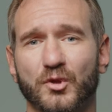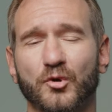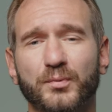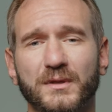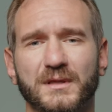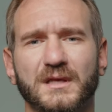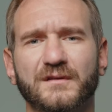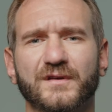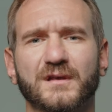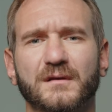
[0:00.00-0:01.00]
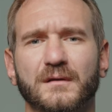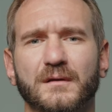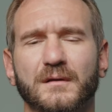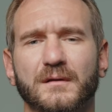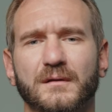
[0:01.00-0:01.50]
you're believing
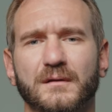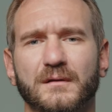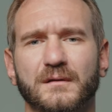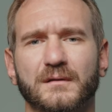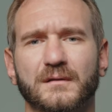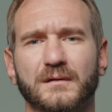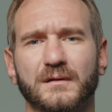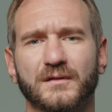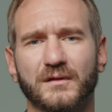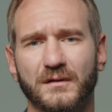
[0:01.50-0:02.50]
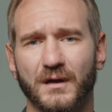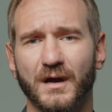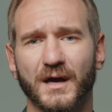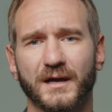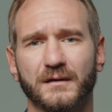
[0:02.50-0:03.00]
the
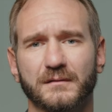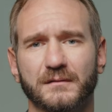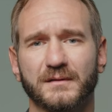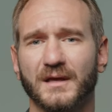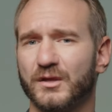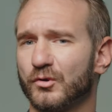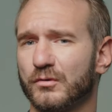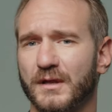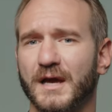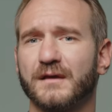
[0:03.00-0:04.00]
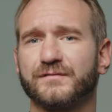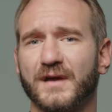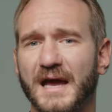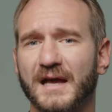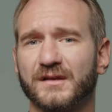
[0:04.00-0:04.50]
lie that your life
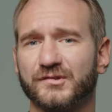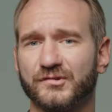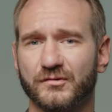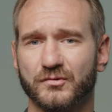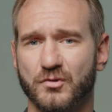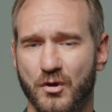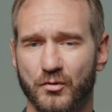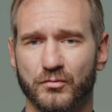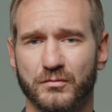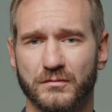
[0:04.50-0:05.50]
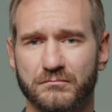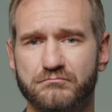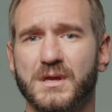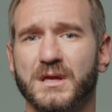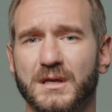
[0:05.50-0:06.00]
has no
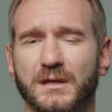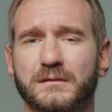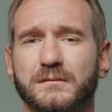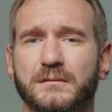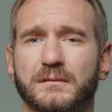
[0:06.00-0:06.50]
meaning.